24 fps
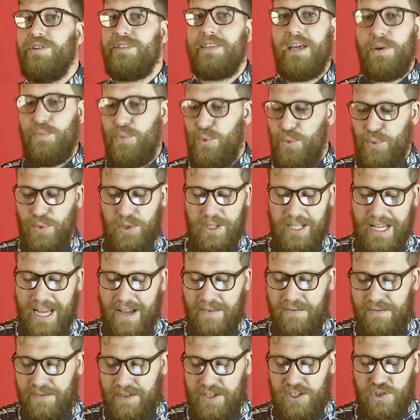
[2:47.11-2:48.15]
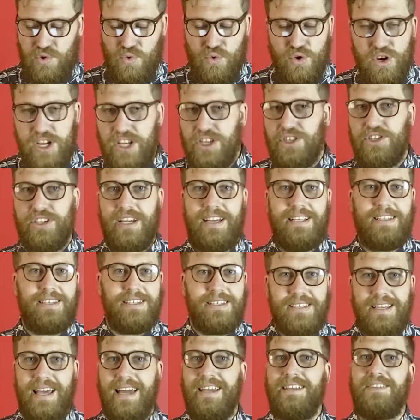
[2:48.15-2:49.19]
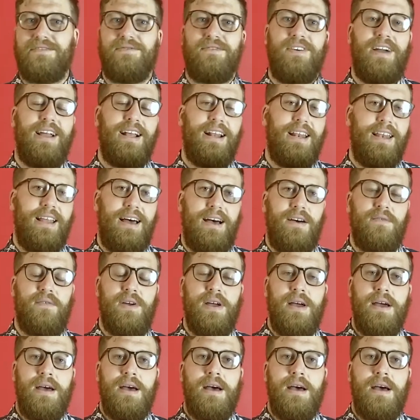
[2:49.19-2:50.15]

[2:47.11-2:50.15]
that we will have this rich and satisfying love.